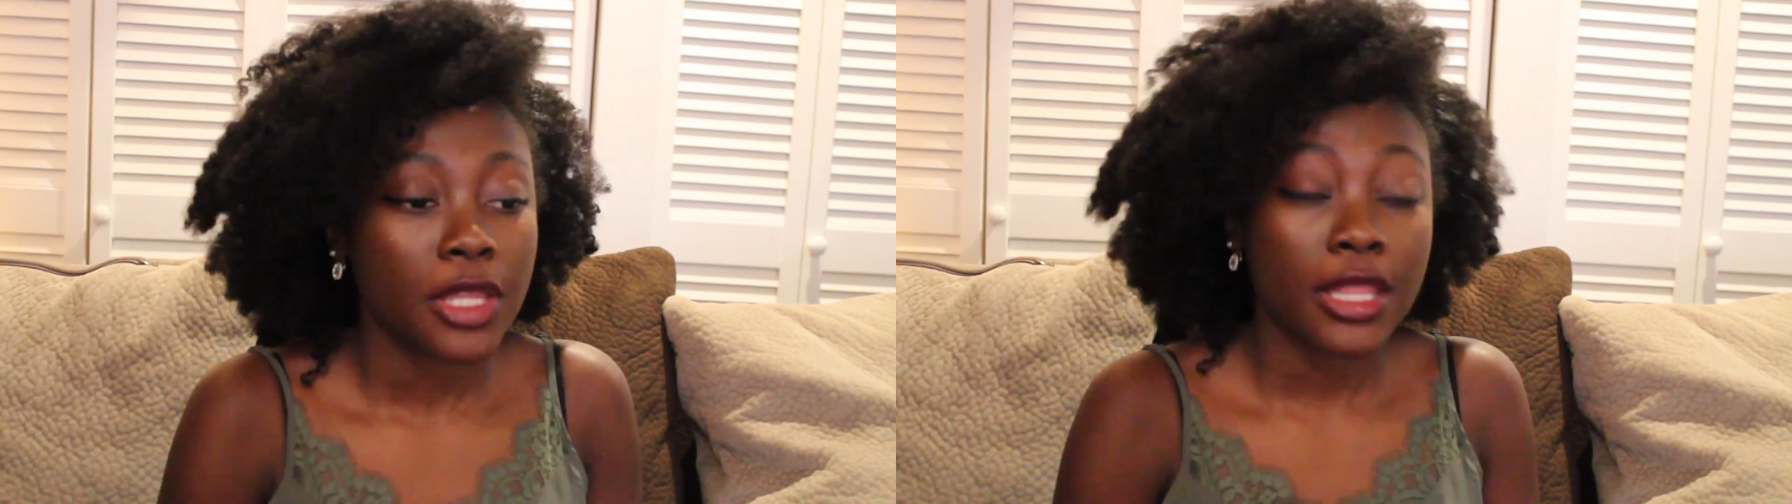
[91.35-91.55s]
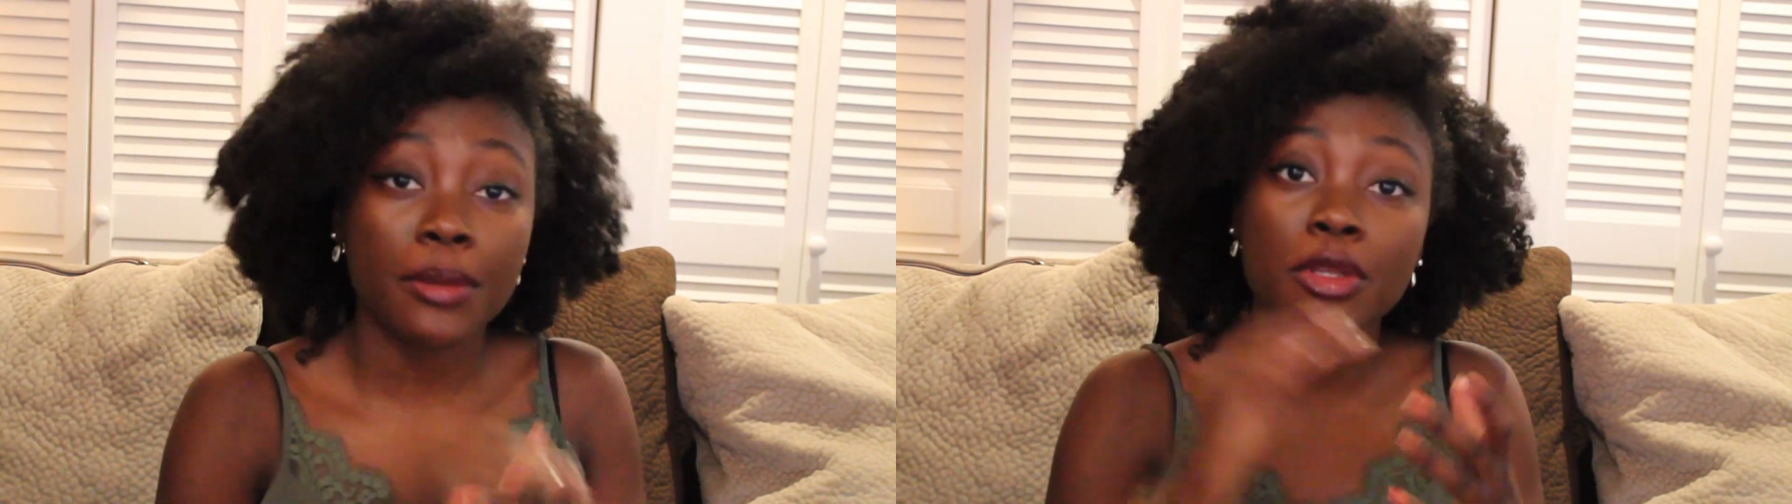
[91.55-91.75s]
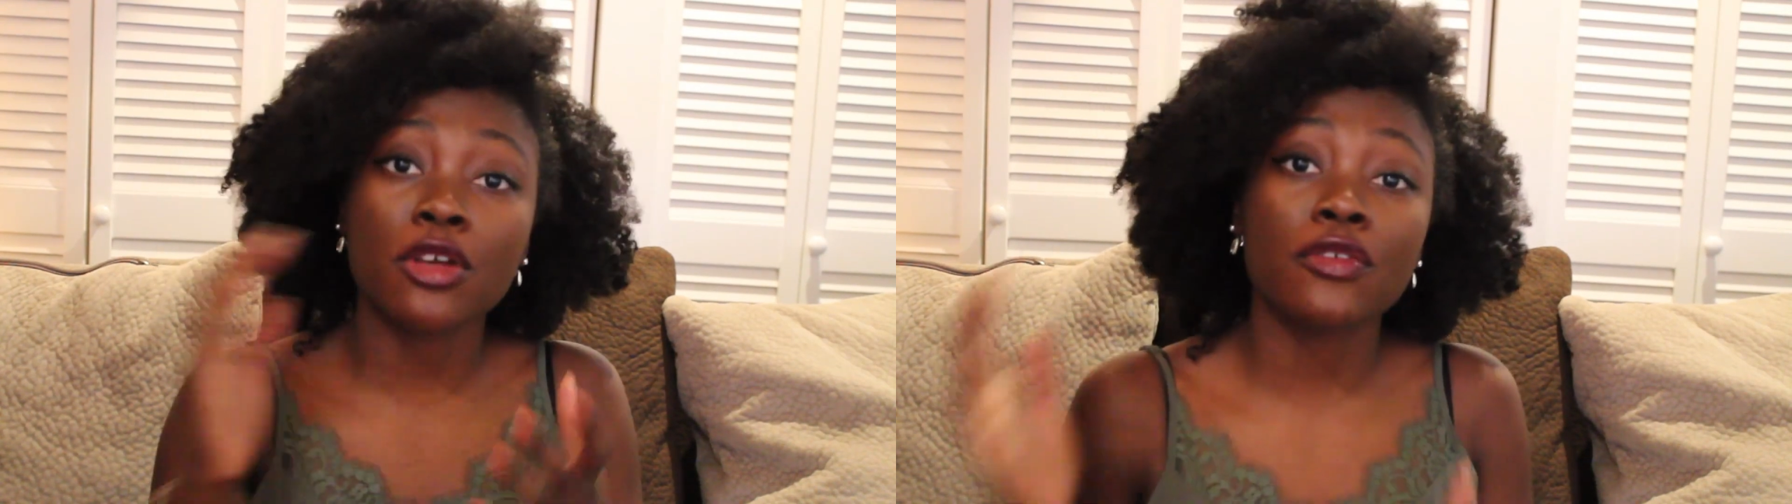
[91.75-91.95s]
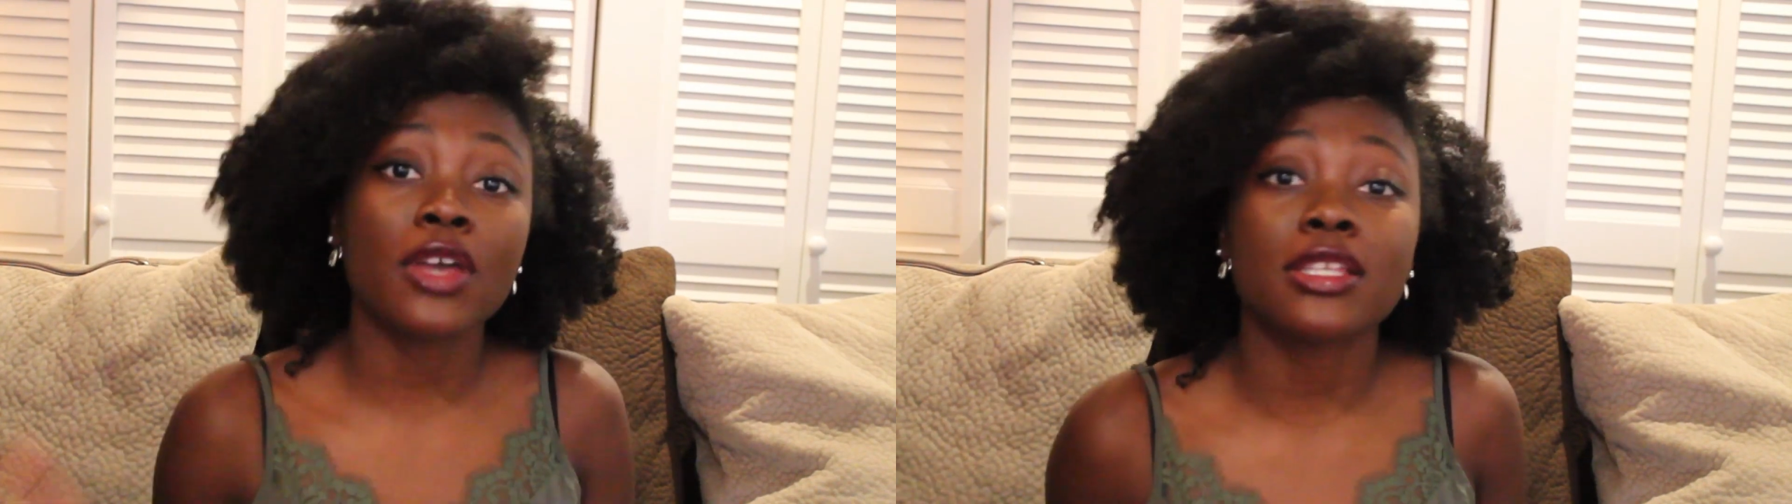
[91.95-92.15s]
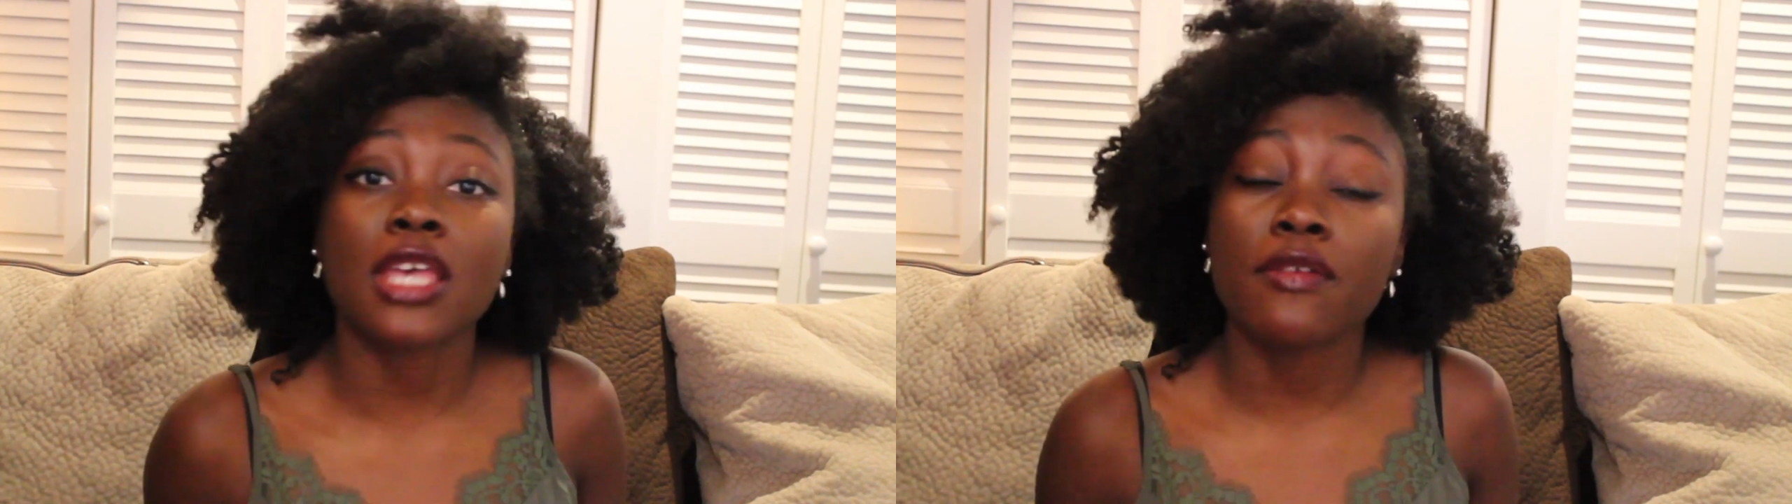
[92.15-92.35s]
Let me know if you
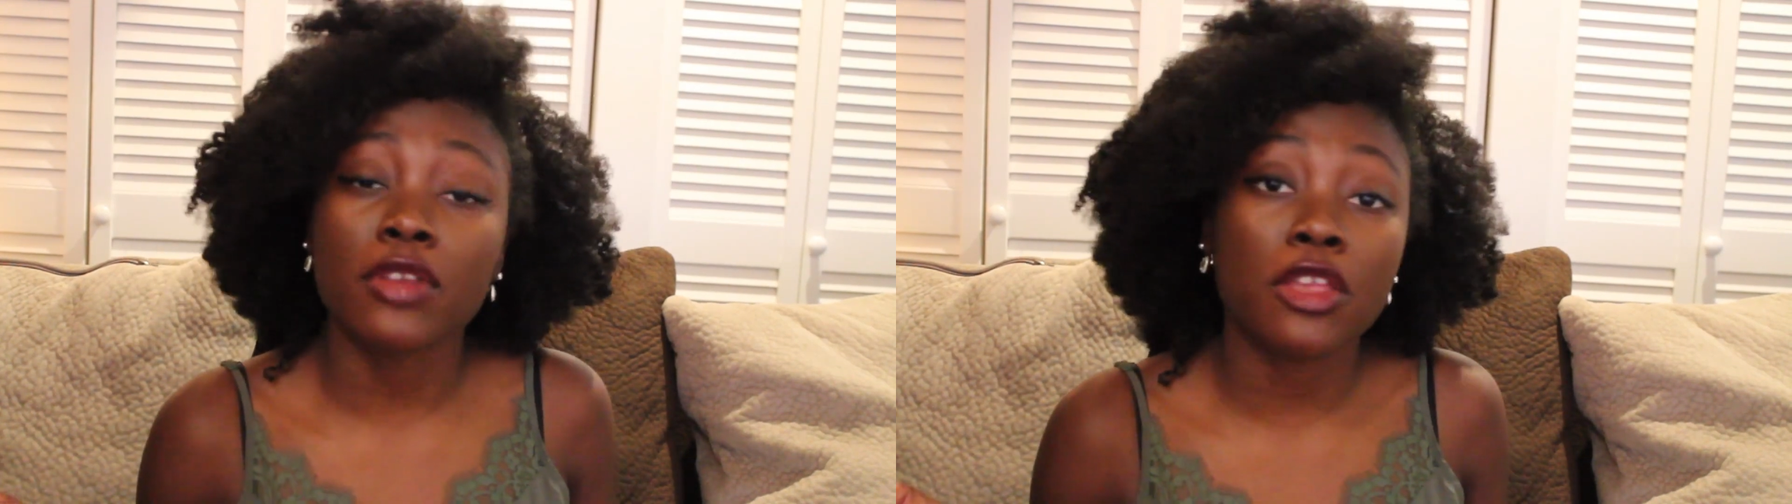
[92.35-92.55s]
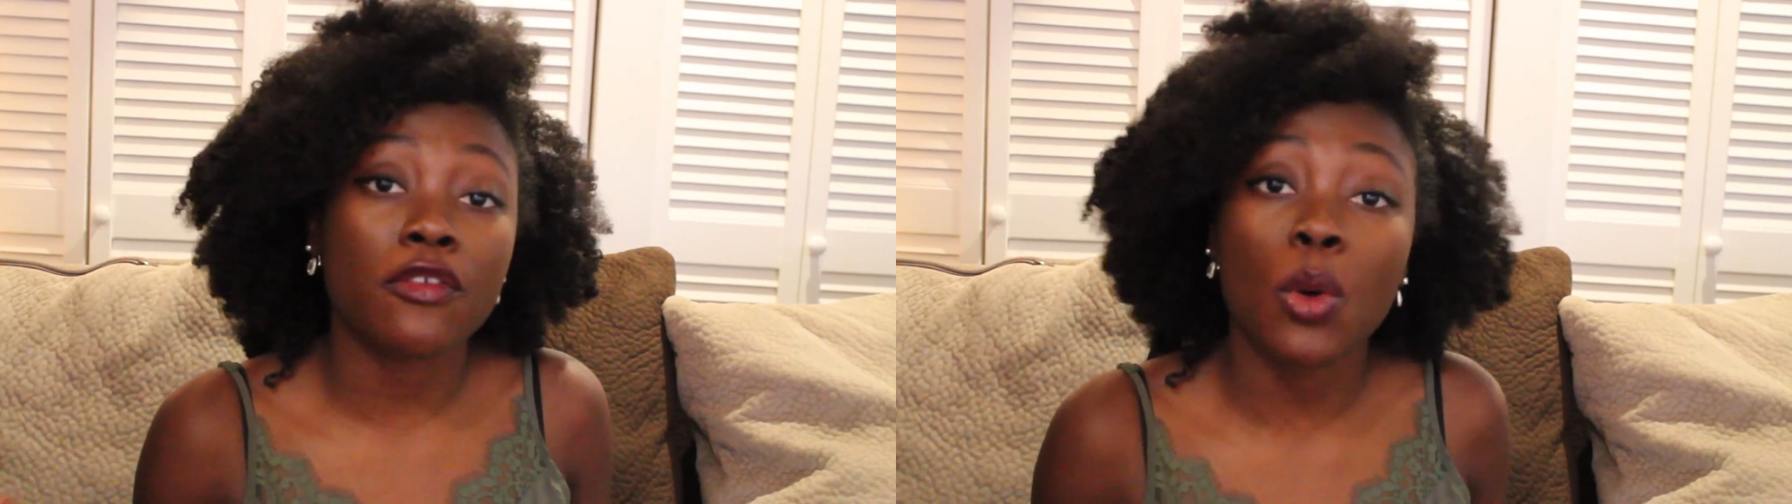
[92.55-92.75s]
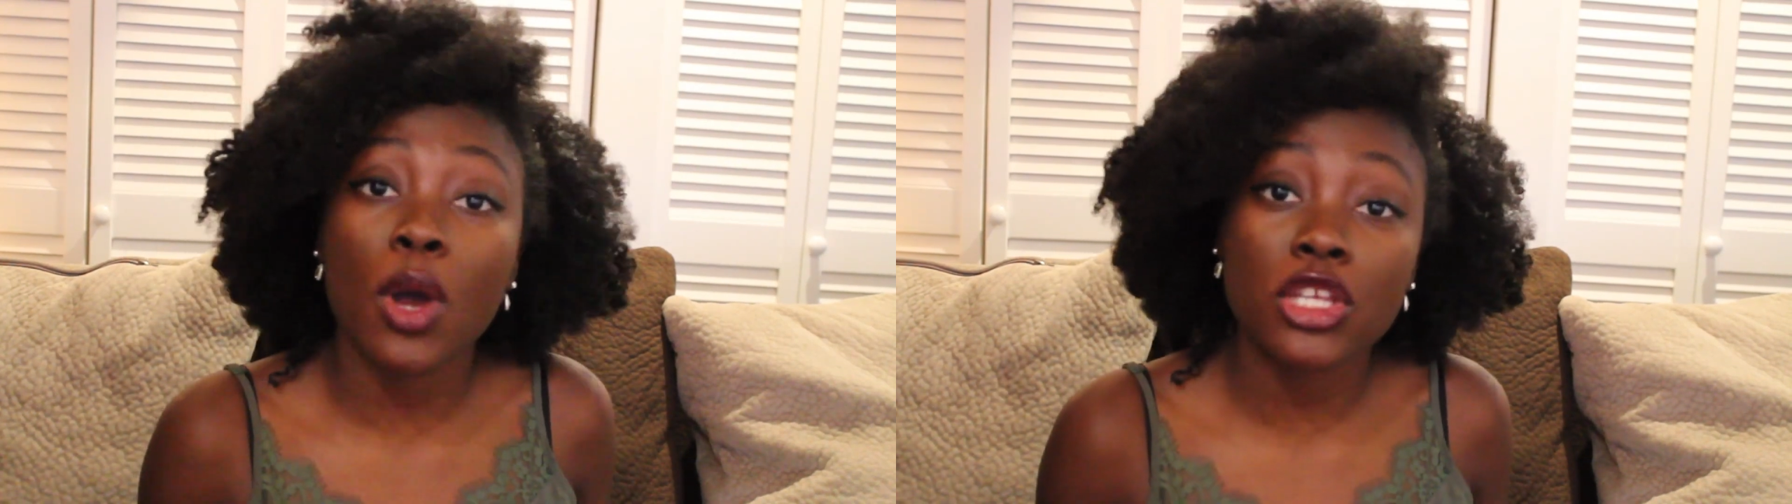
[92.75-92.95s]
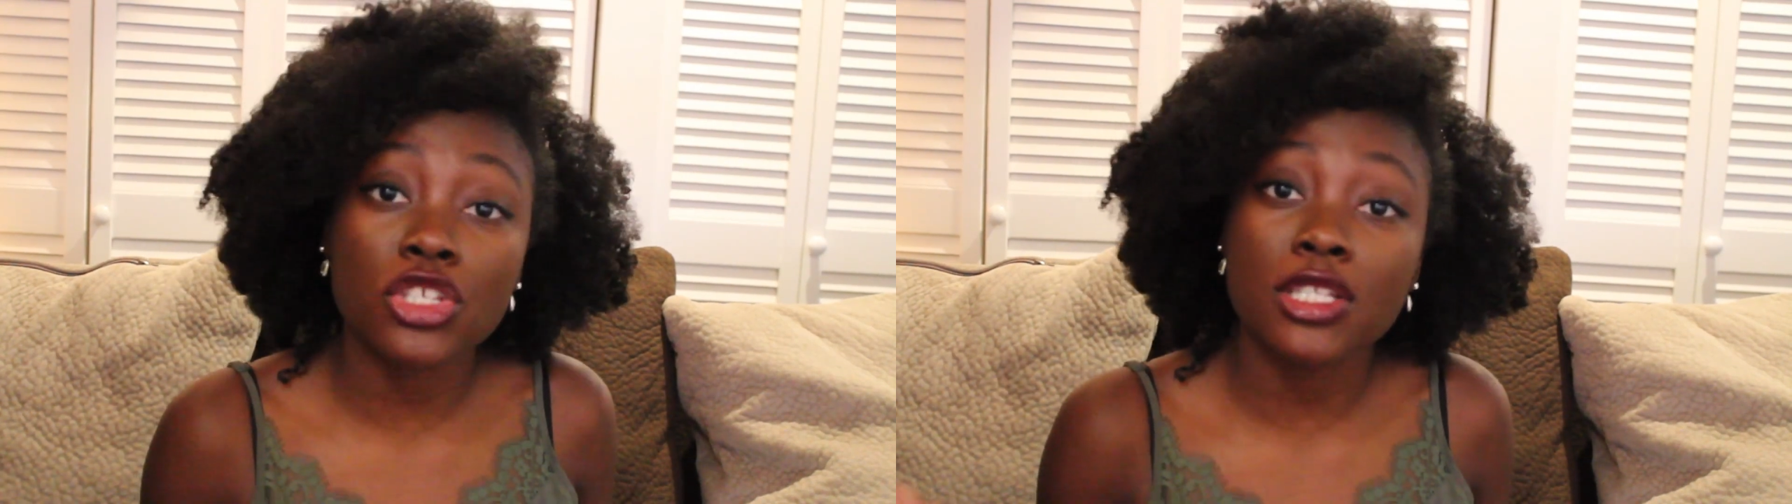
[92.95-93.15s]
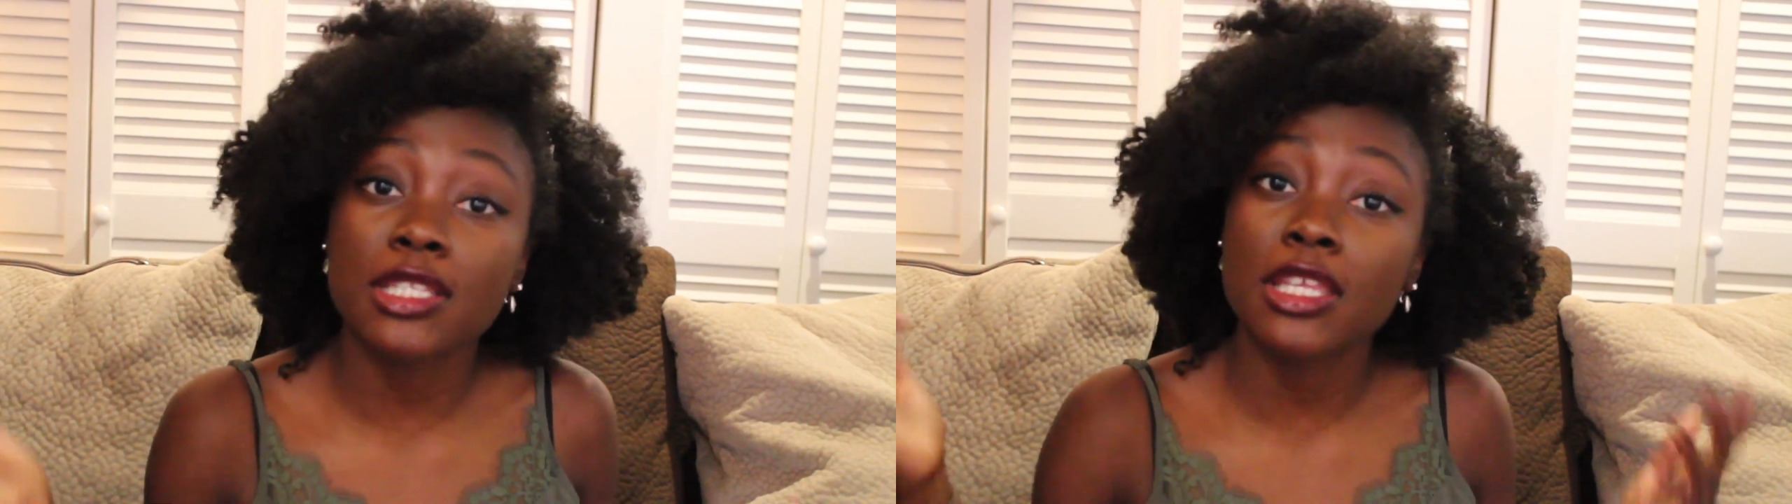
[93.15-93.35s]
guys have any questions.